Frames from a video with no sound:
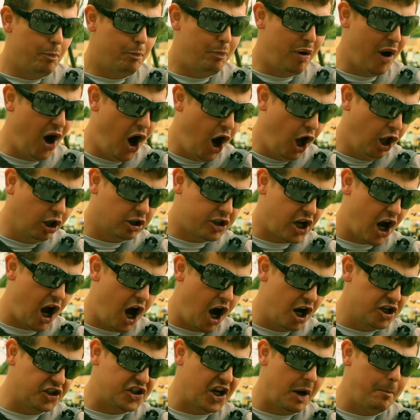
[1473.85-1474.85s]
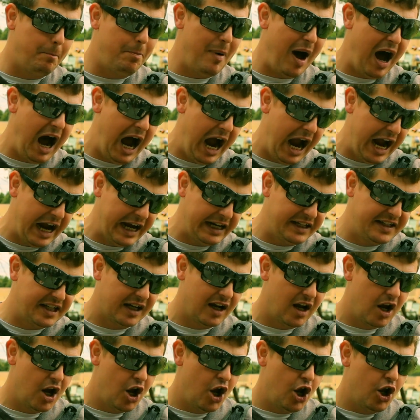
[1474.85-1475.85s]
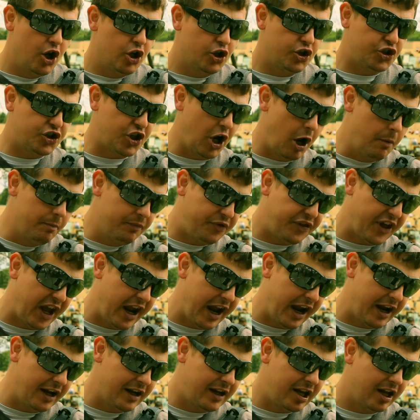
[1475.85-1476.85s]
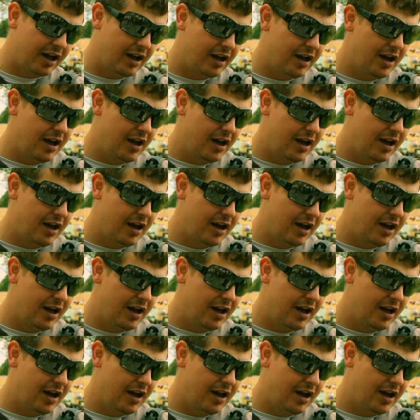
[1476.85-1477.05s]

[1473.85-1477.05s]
Paul can't abide something